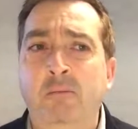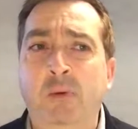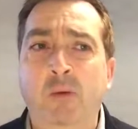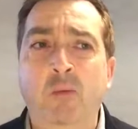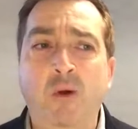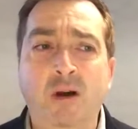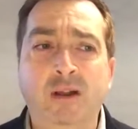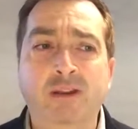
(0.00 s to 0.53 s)

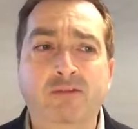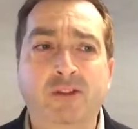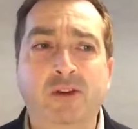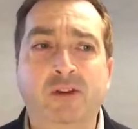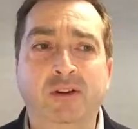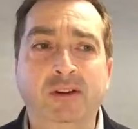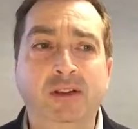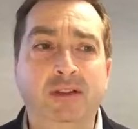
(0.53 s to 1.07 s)
But what if
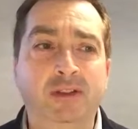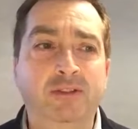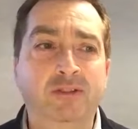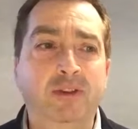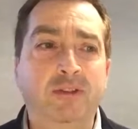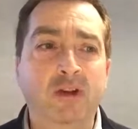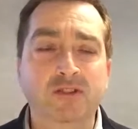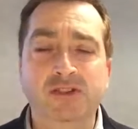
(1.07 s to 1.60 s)

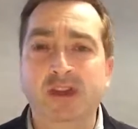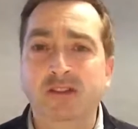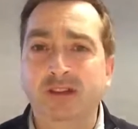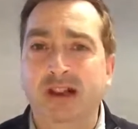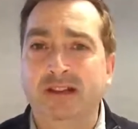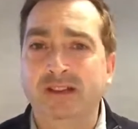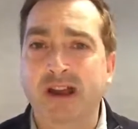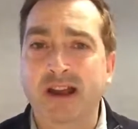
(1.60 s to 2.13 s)
you've got
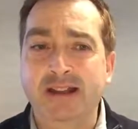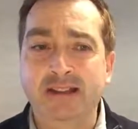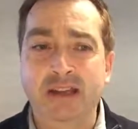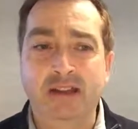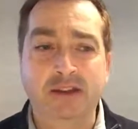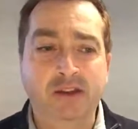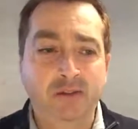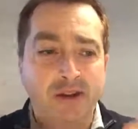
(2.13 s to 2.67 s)
social
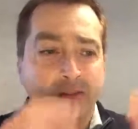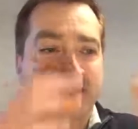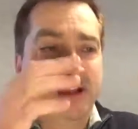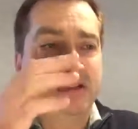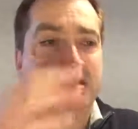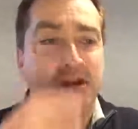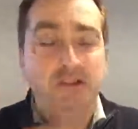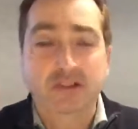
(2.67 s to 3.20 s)
anxiety and you're in
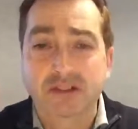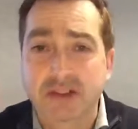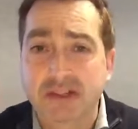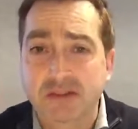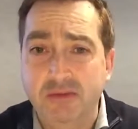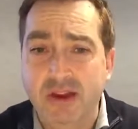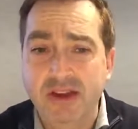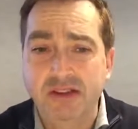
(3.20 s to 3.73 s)
that social
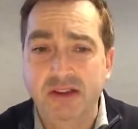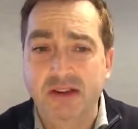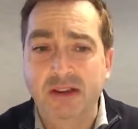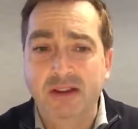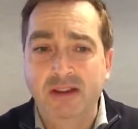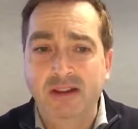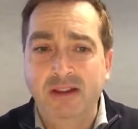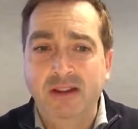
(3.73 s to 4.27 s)

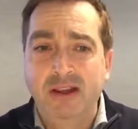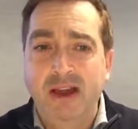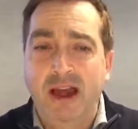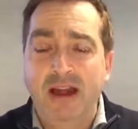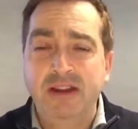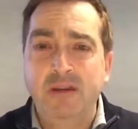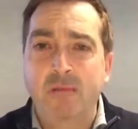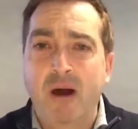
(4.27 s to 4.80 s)
situation
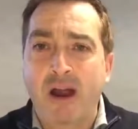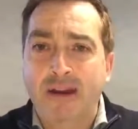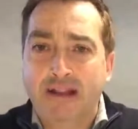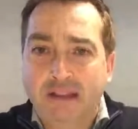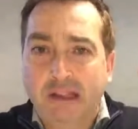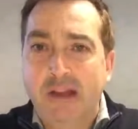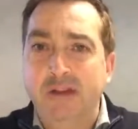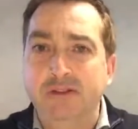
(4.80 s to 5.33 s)
and your mind
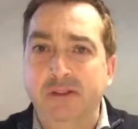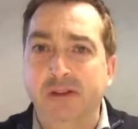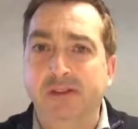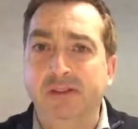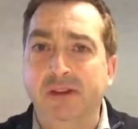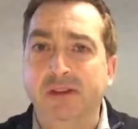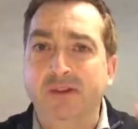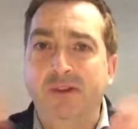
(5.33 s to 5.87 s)

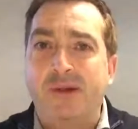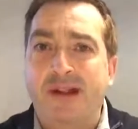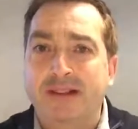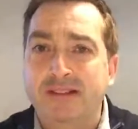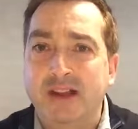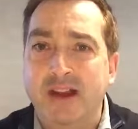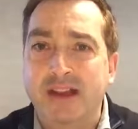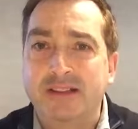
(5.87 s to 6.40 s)
closes through
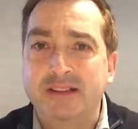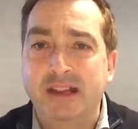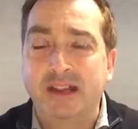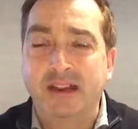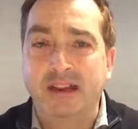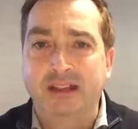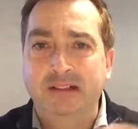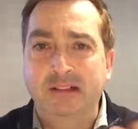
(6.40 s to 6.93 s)
anxiety
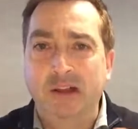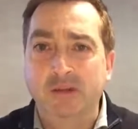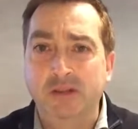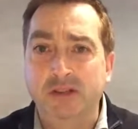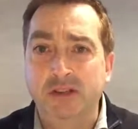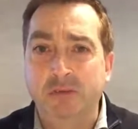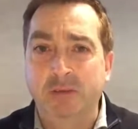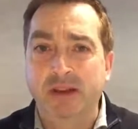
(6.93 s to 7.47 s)
and it
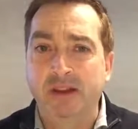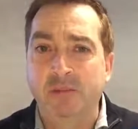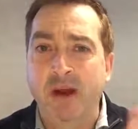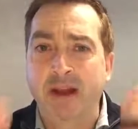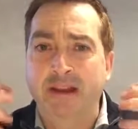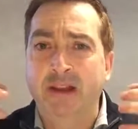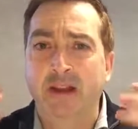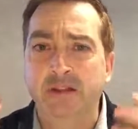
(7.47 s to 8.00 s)
closes up and your
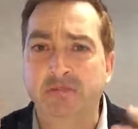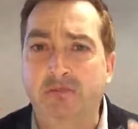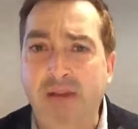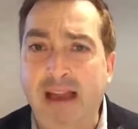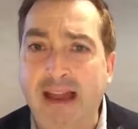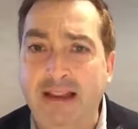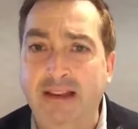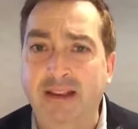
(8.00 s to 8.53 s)
mind goes
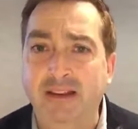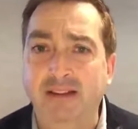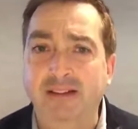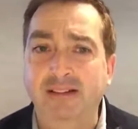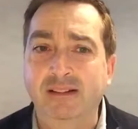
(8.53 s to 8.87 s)
blank?